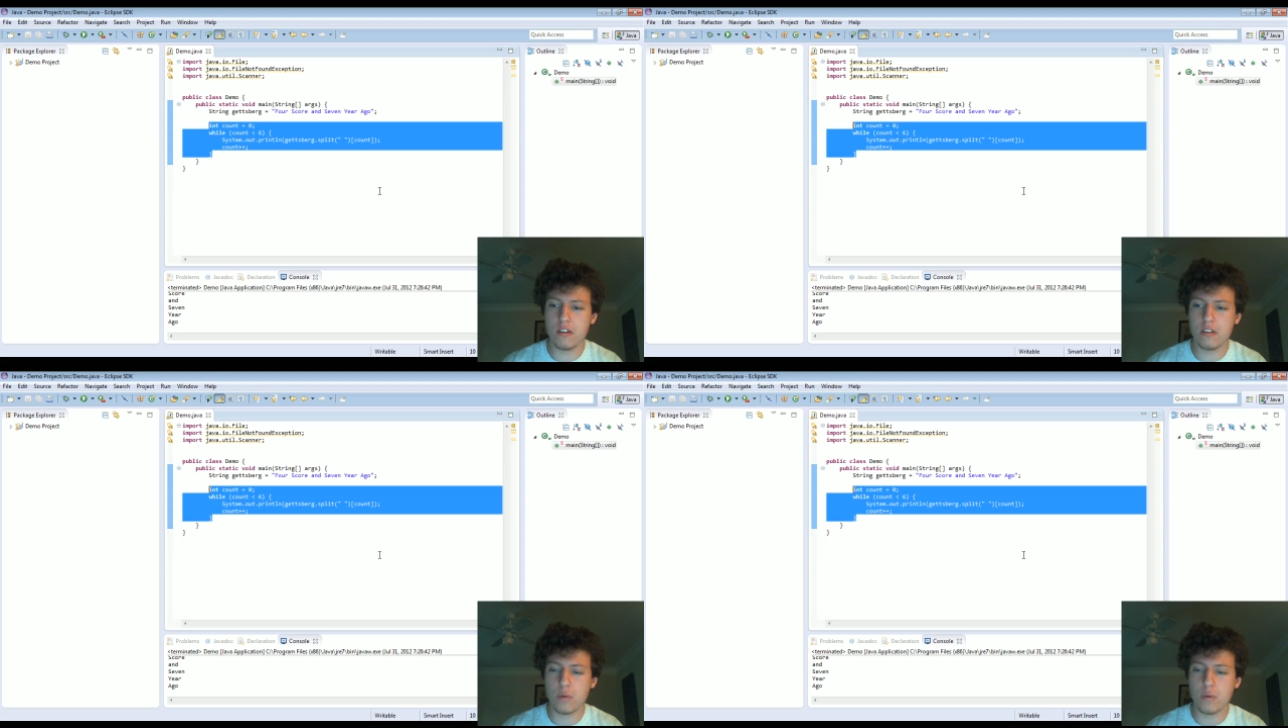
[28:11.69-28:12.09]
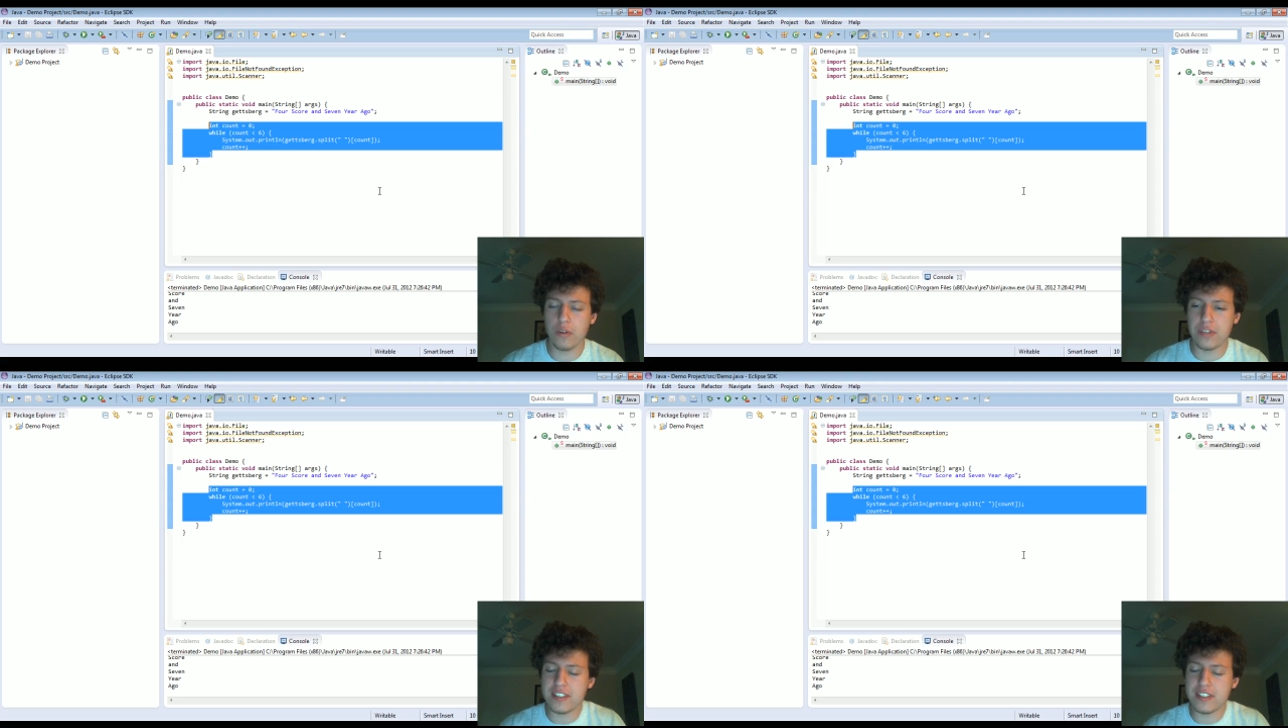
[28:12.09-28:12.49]
well,
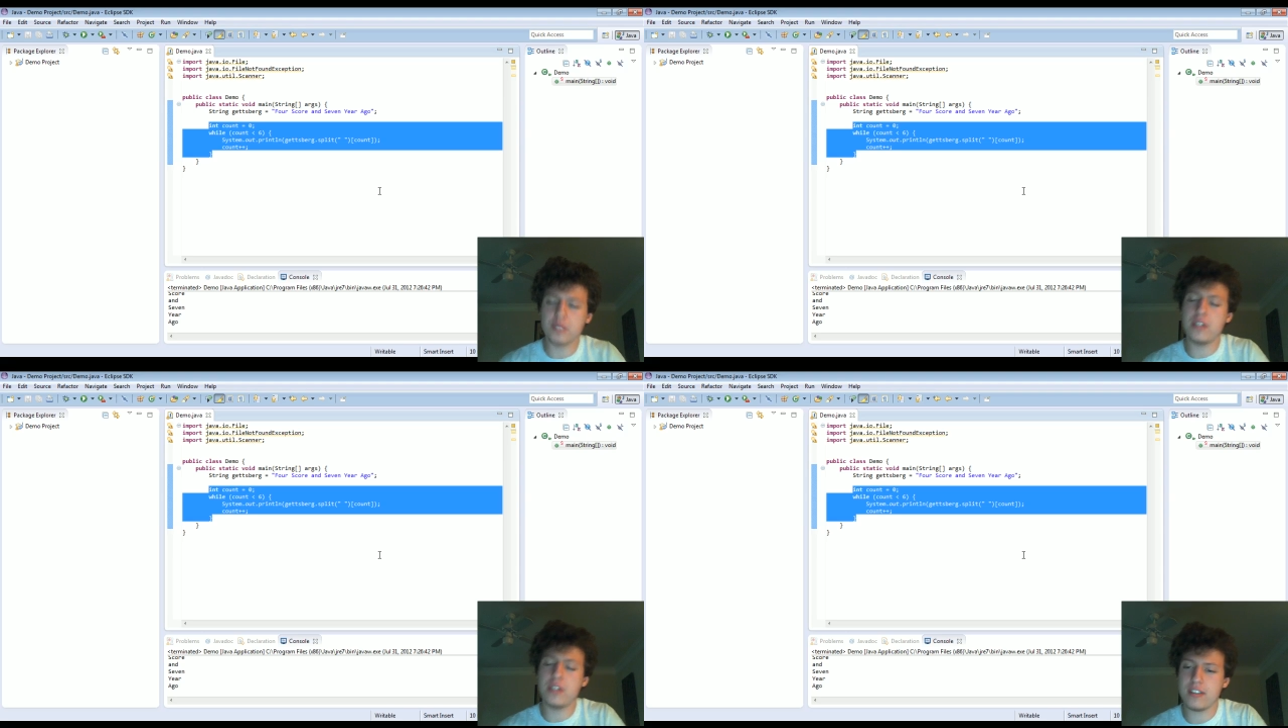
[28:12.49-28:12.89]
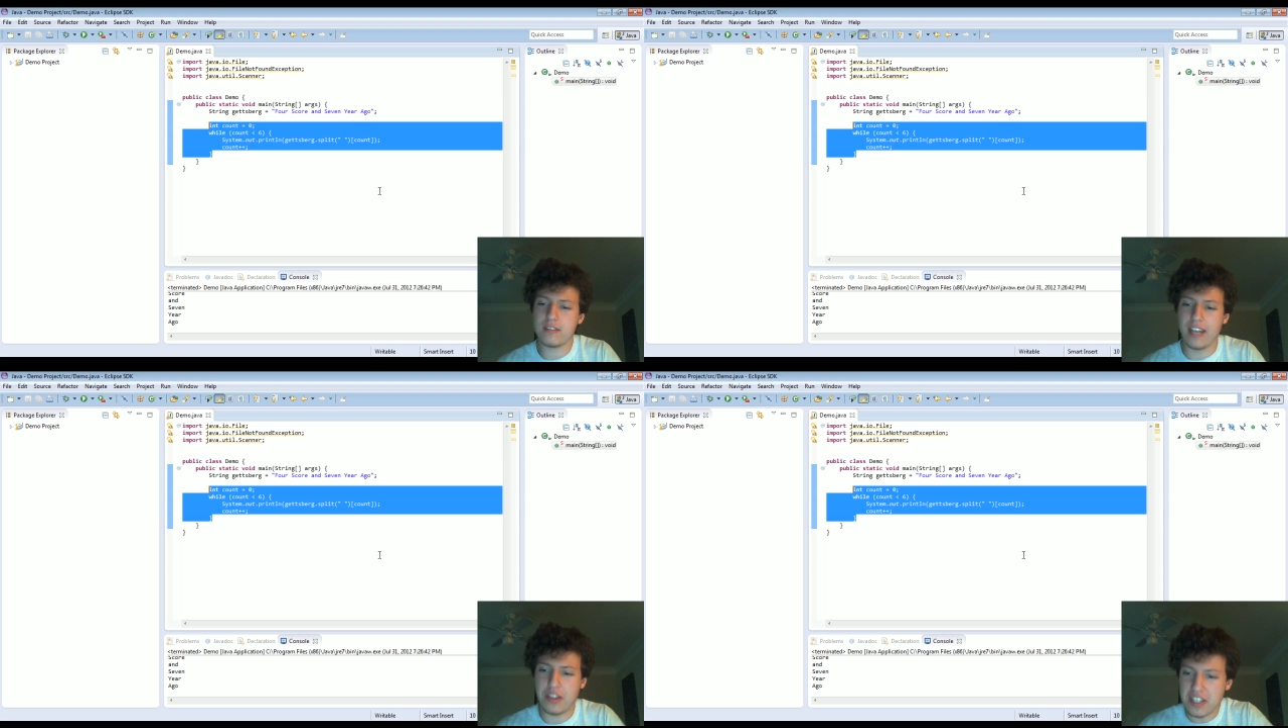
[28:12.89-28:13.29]
this is when this
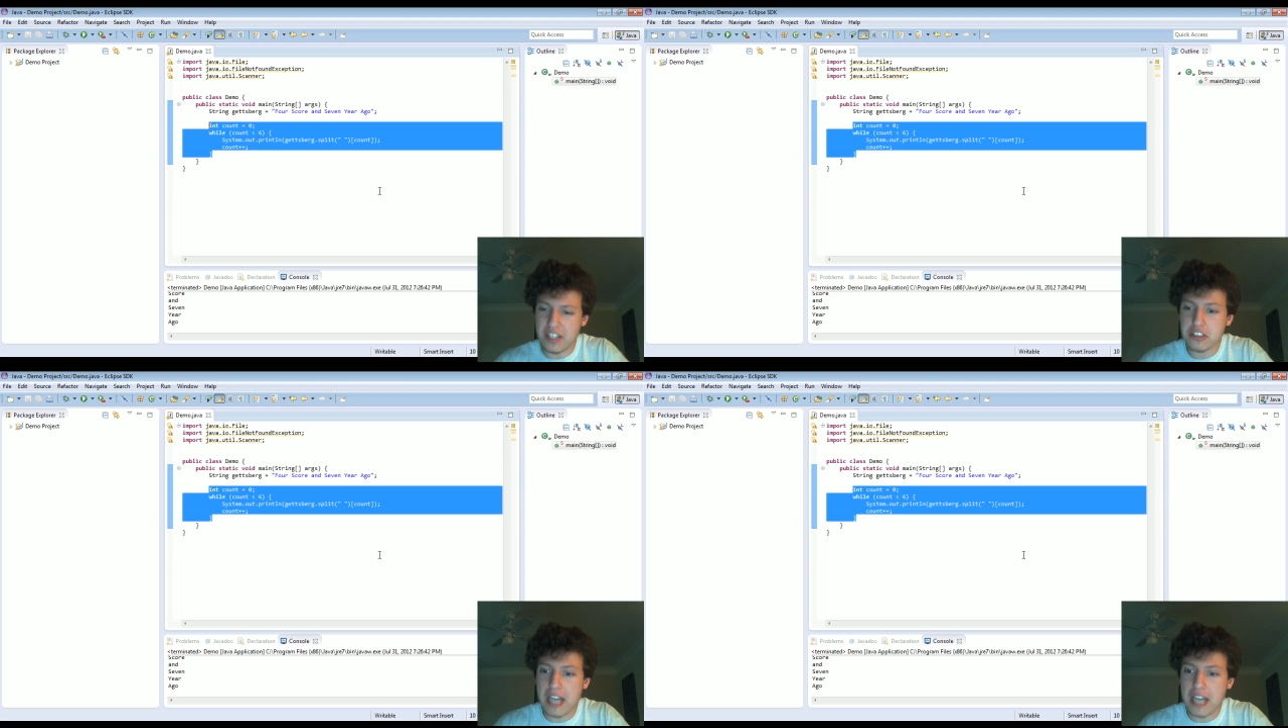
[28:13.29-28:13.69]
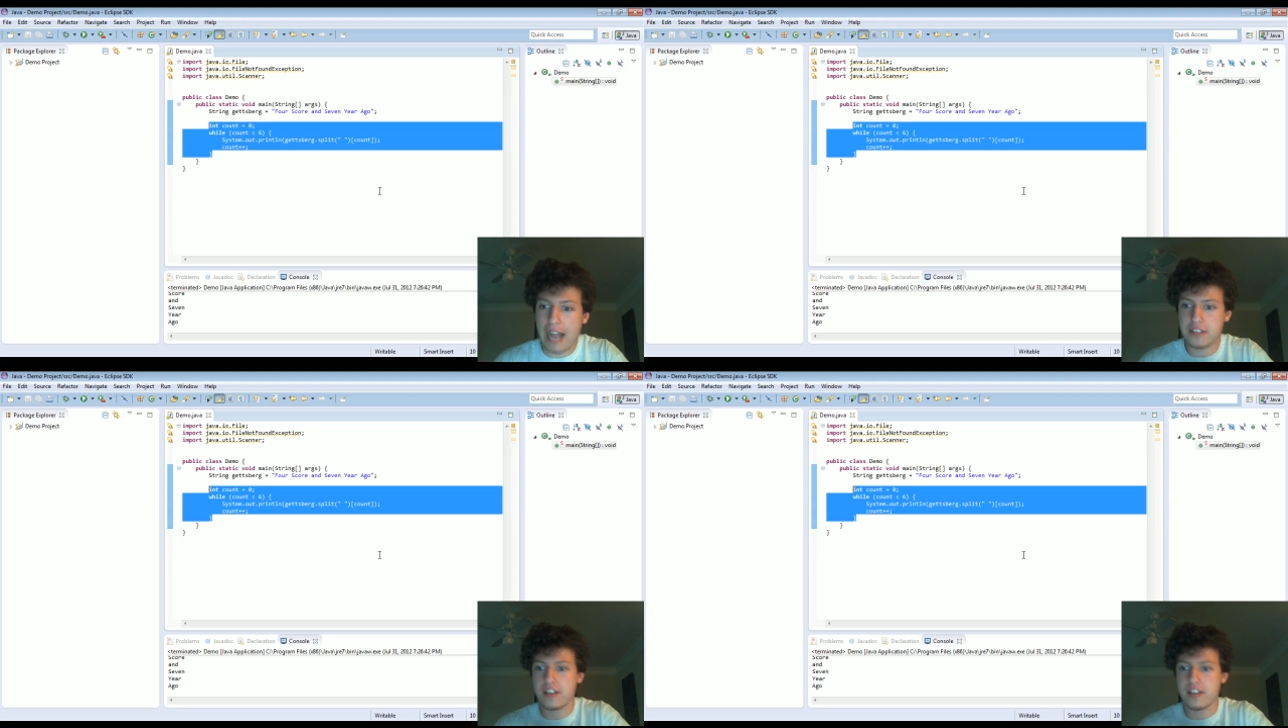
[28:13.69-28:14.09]
guy
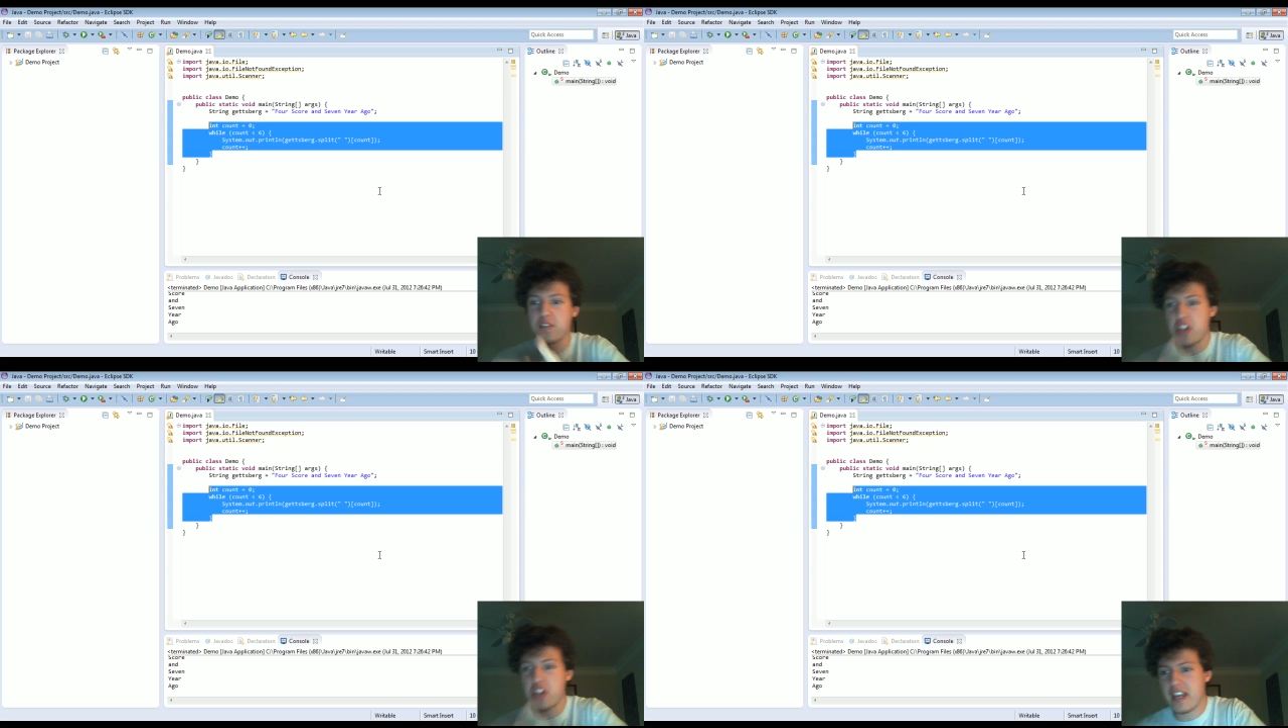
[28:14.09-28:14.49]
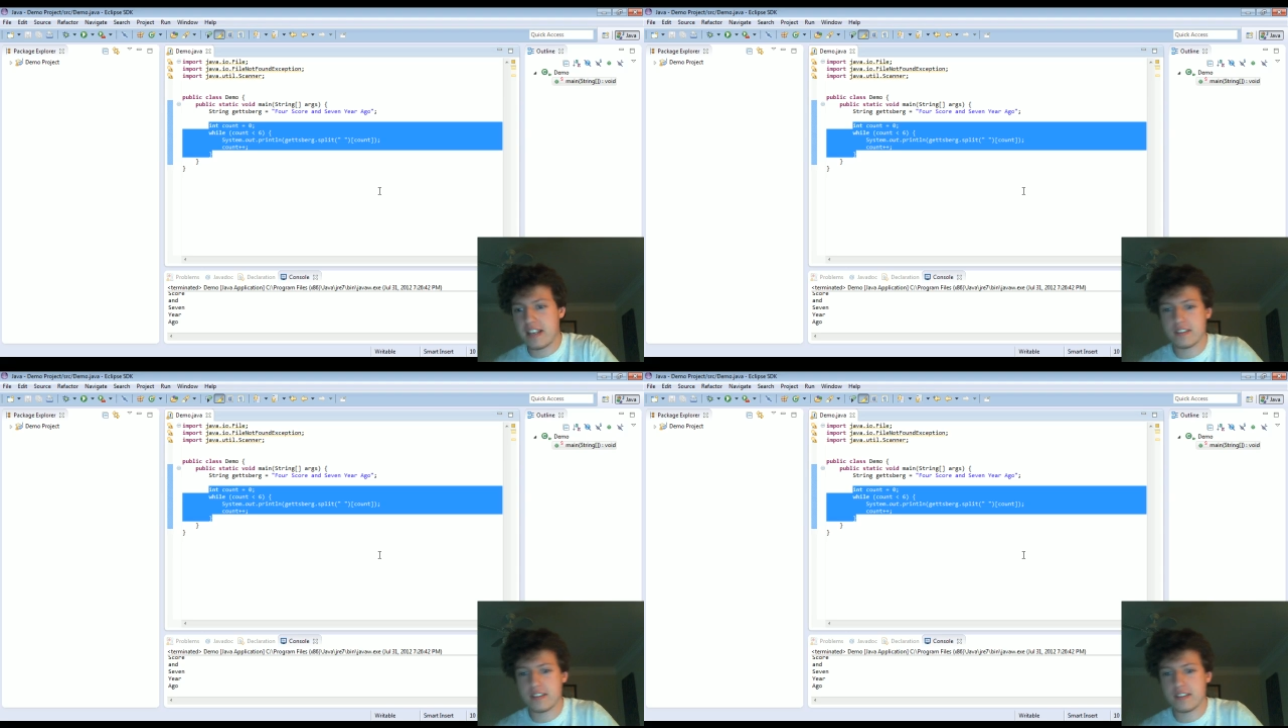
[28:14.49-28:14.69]
discovered this.